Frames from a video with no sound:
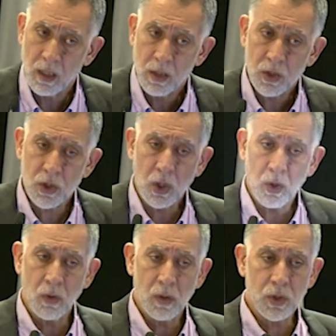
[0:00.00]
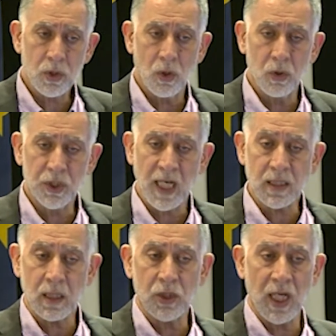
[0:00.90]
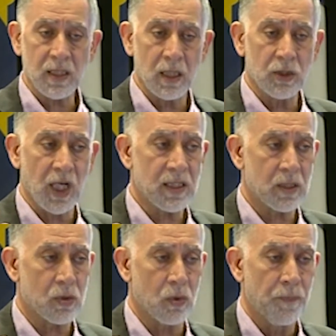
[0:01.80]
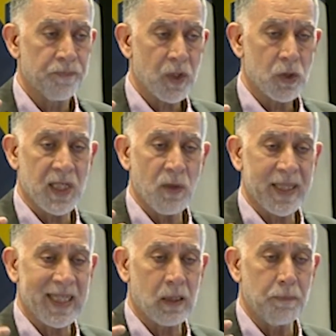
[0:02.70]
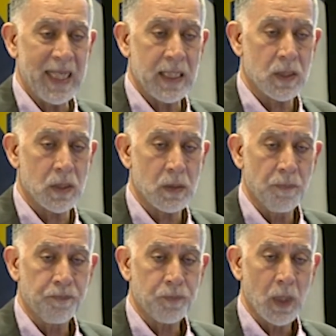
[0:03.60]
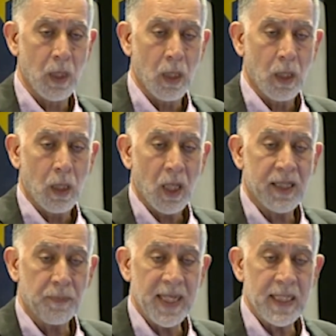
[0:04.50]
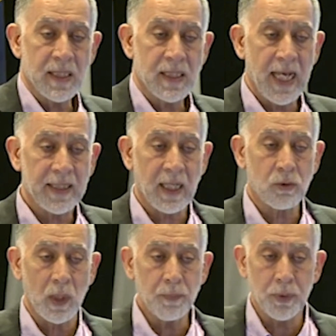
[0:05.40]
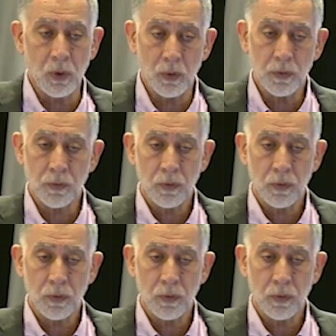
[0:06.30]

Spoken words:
So just to see what it means that at one point,